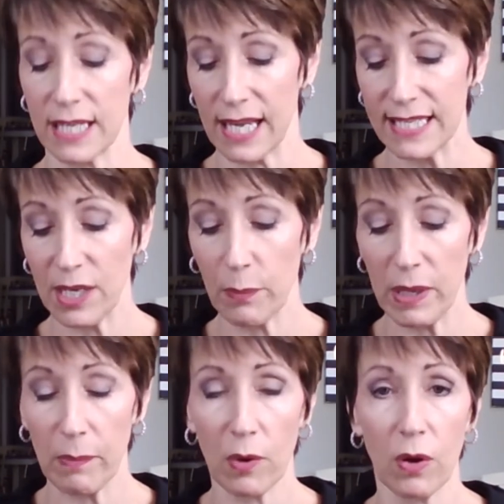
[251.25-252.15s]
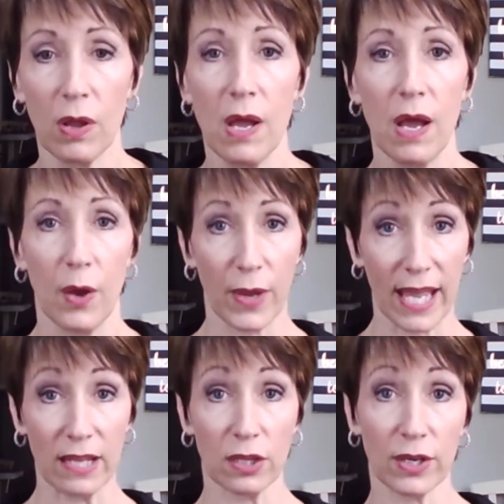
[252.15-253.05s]
and I tell people,
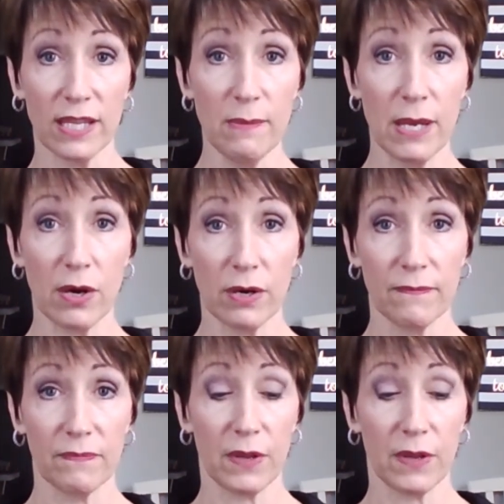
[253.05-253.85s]
okay, look in the mirror.